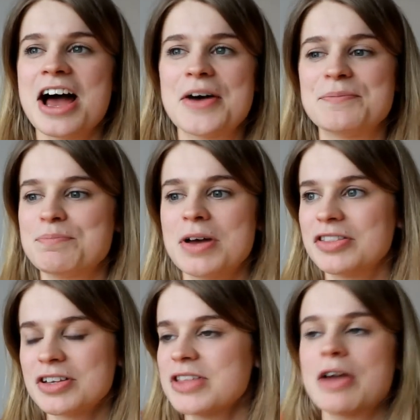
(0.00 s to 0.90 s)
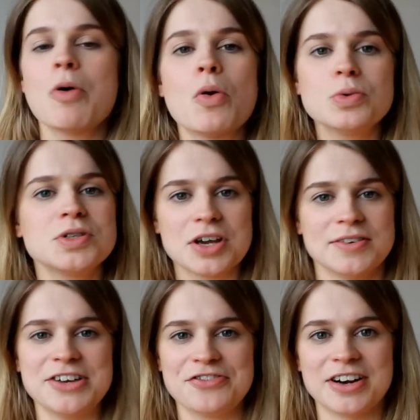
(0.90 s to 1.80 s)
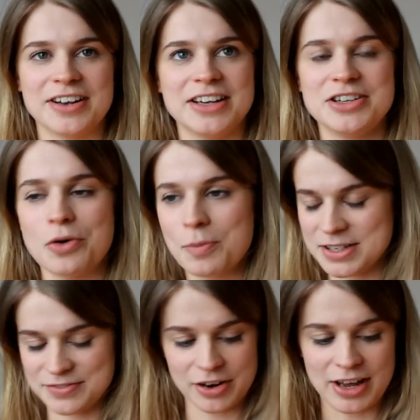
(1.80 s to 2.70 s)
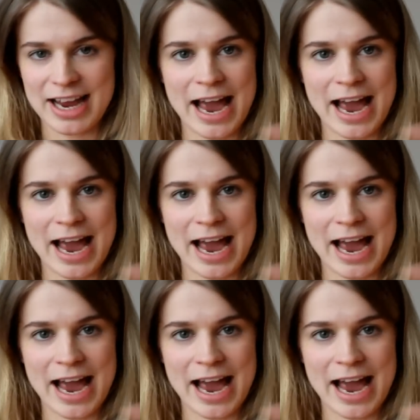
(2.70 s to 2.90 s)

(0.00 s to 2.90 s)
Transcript: But they were all so different that you almost feel like,